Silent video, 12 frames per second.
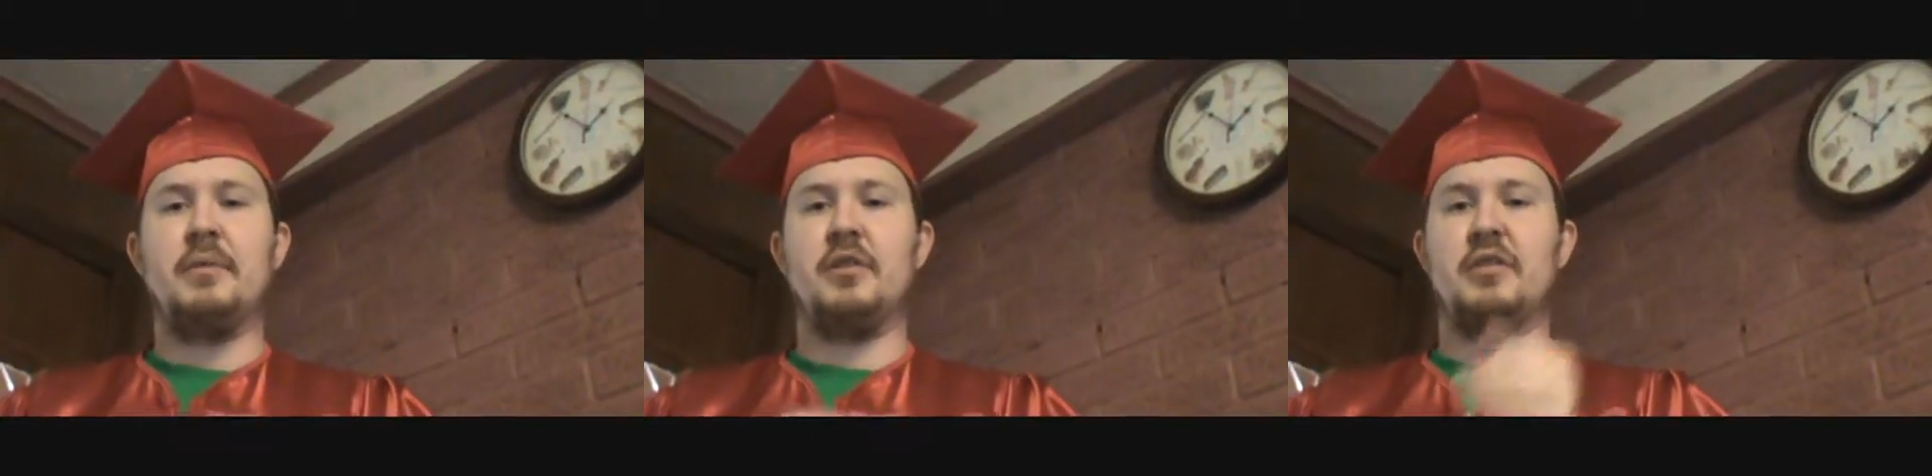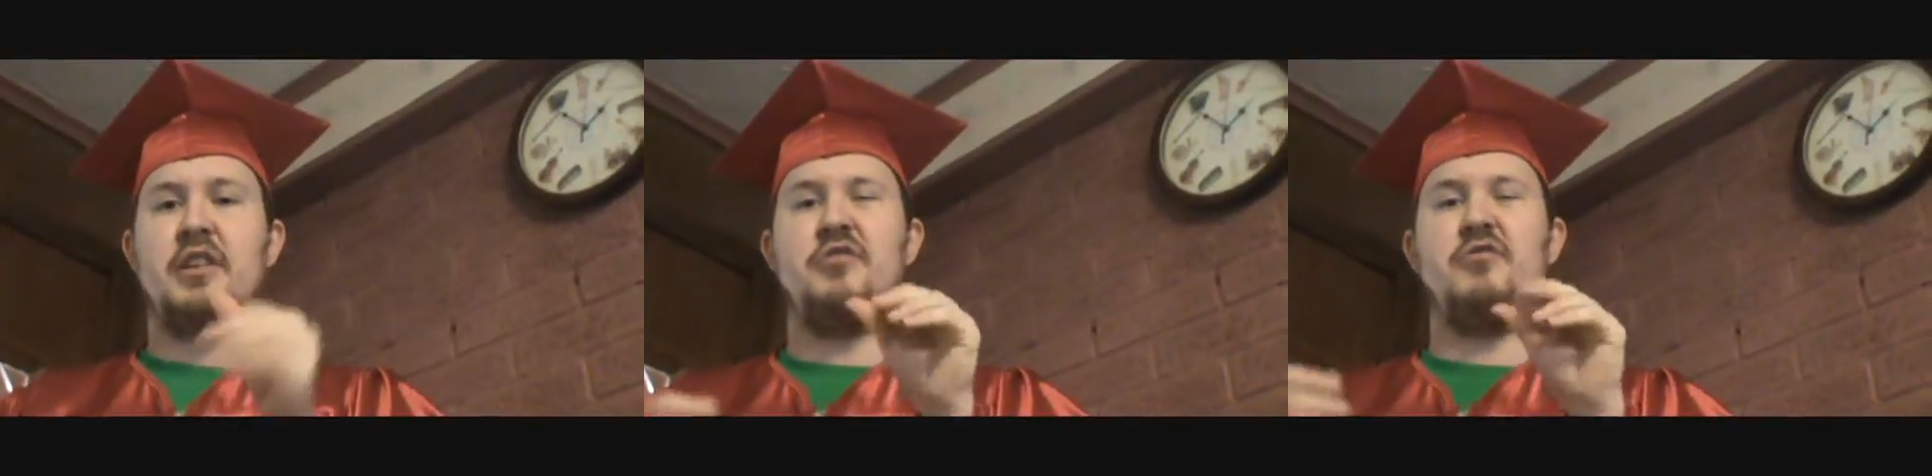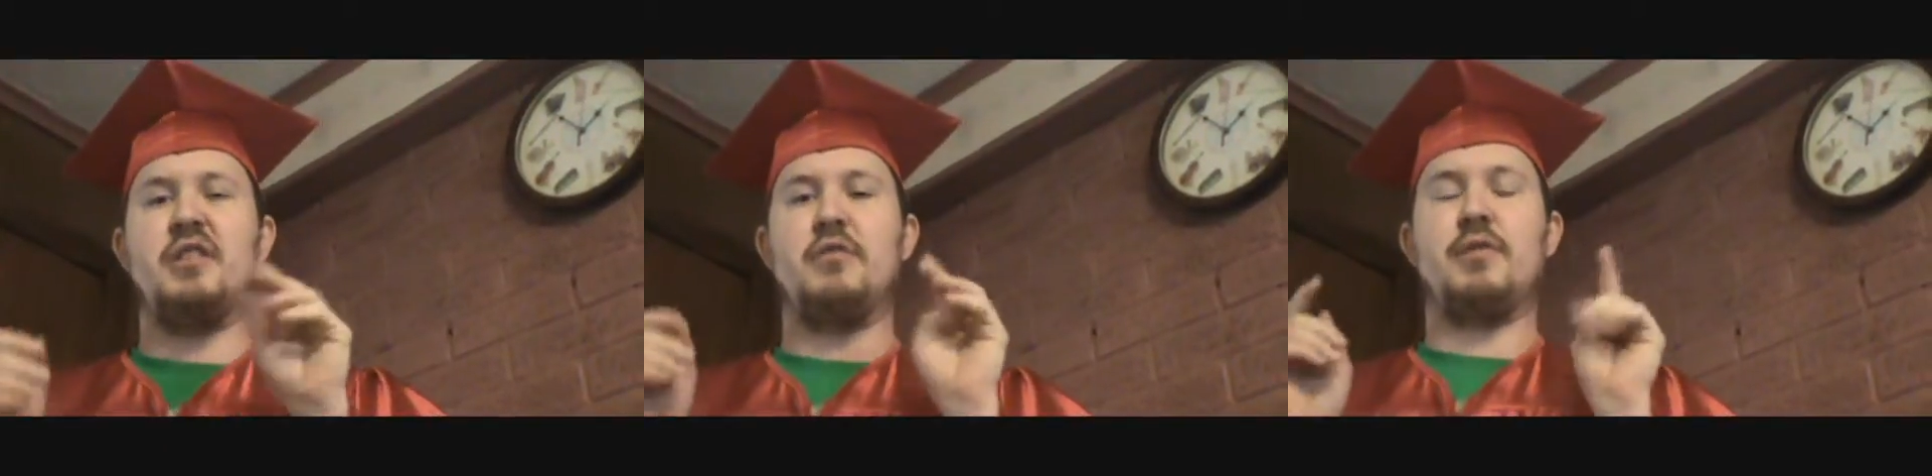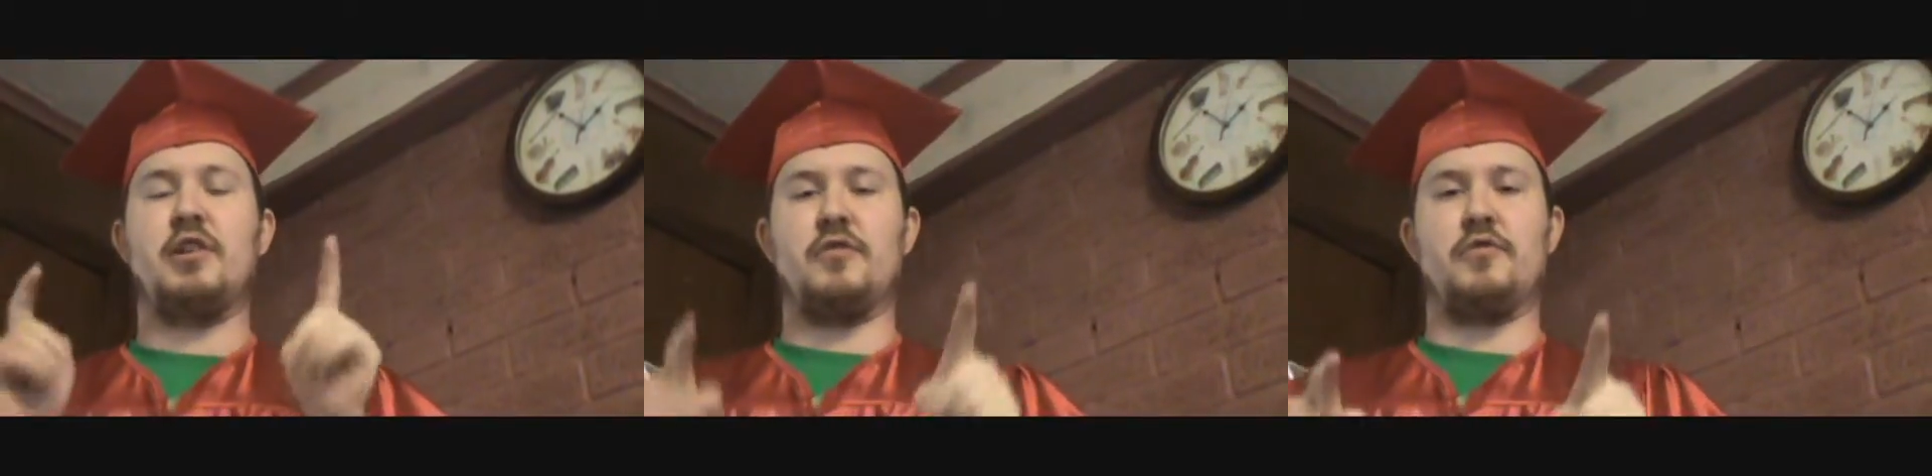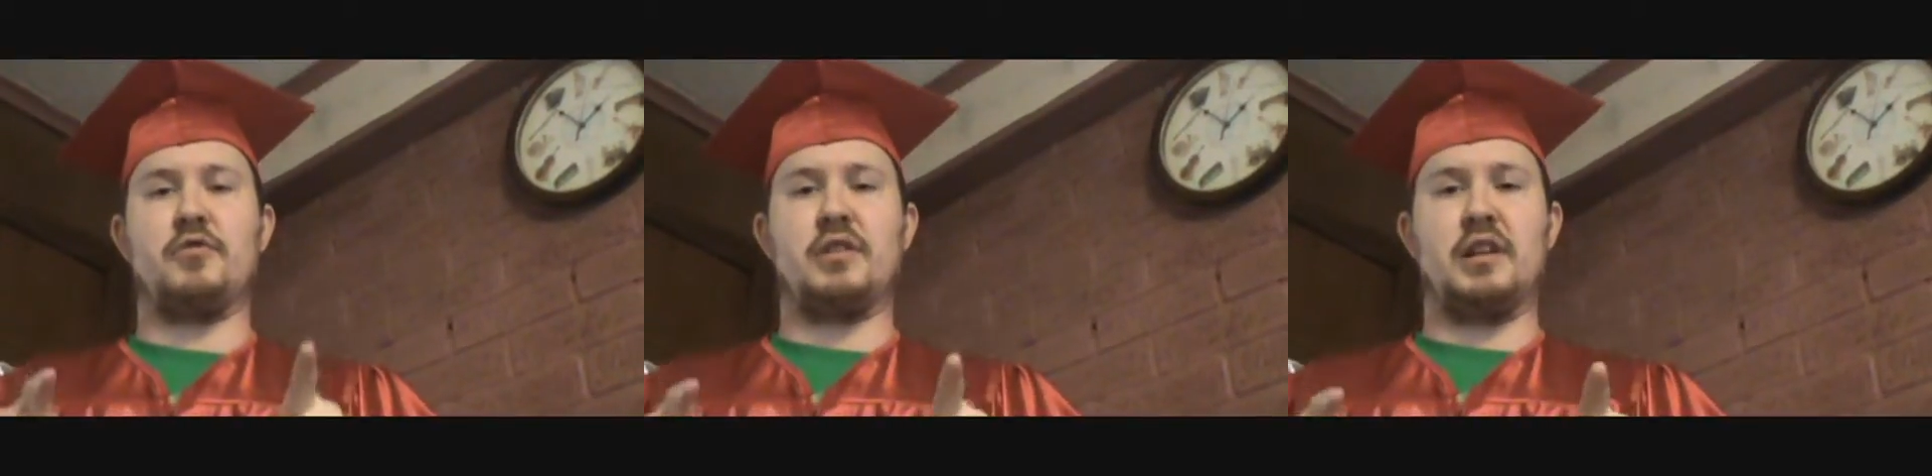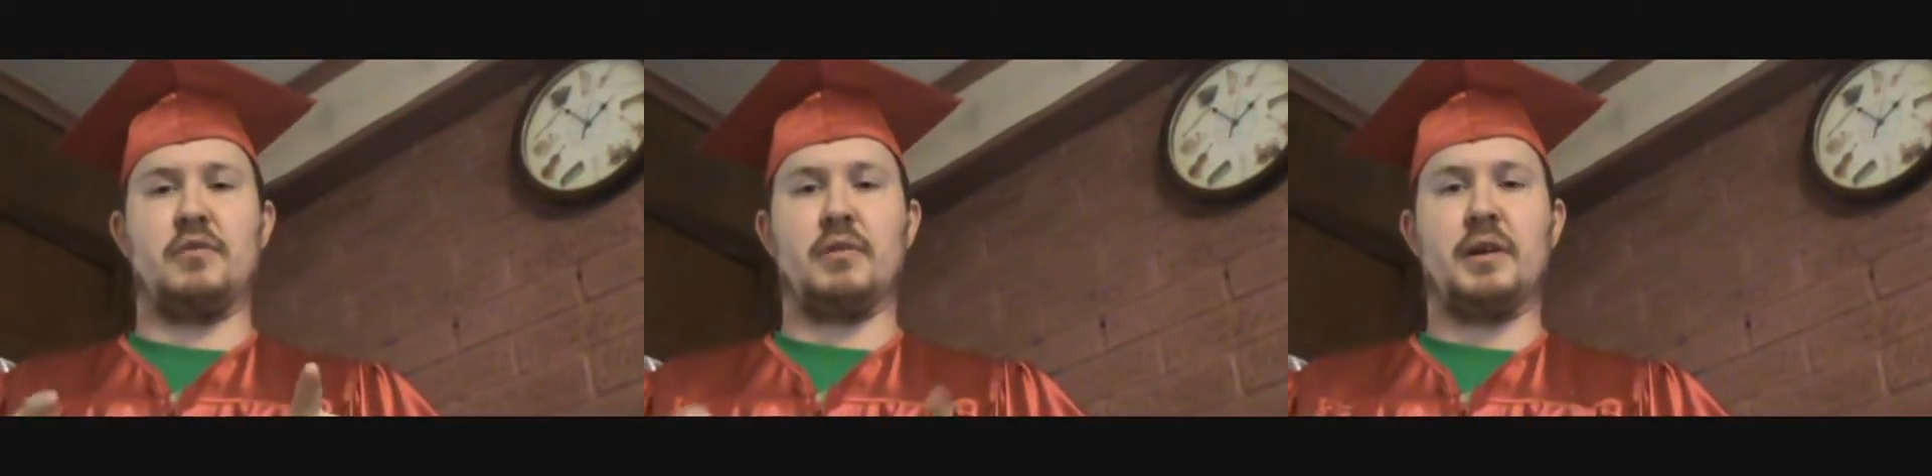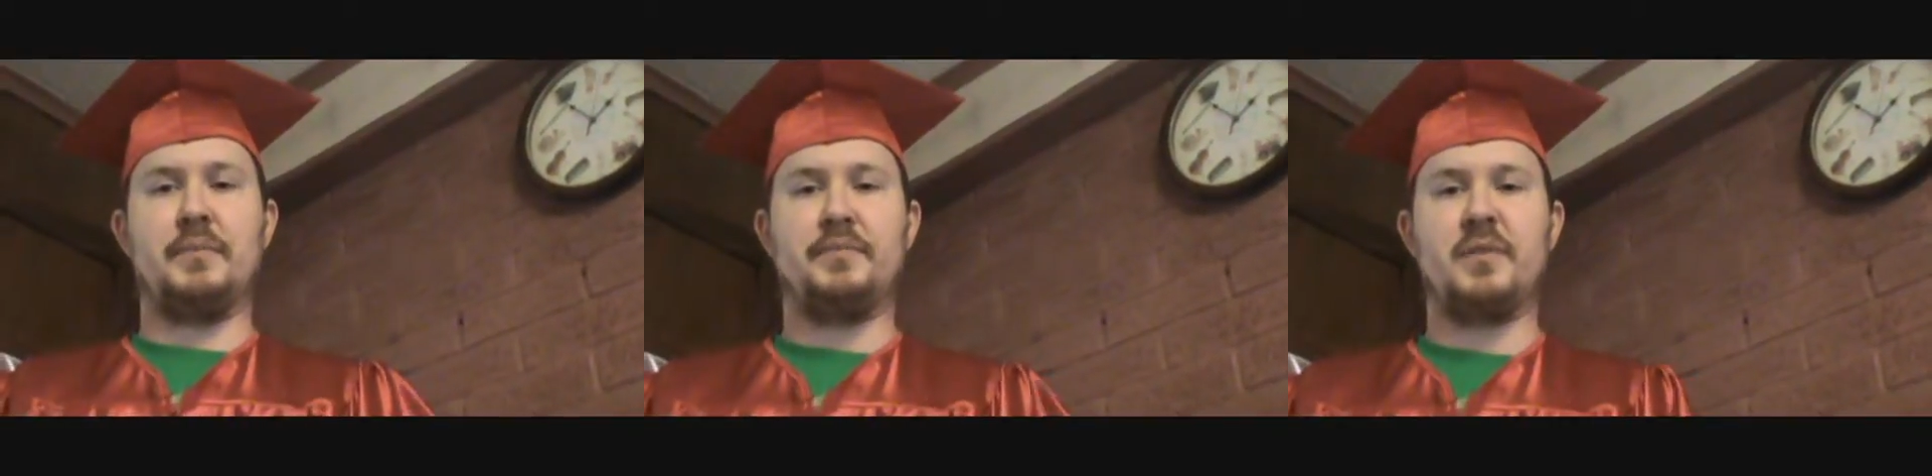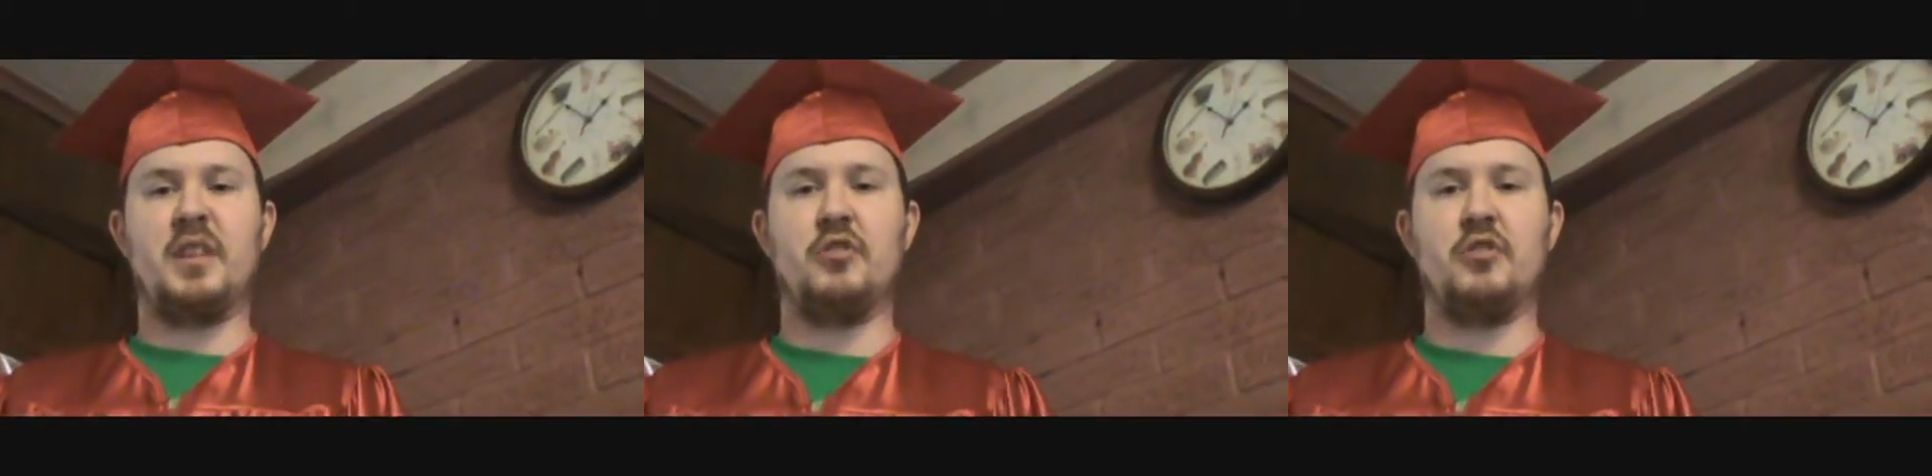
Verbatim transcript: but I'll teach you the regular version anyway.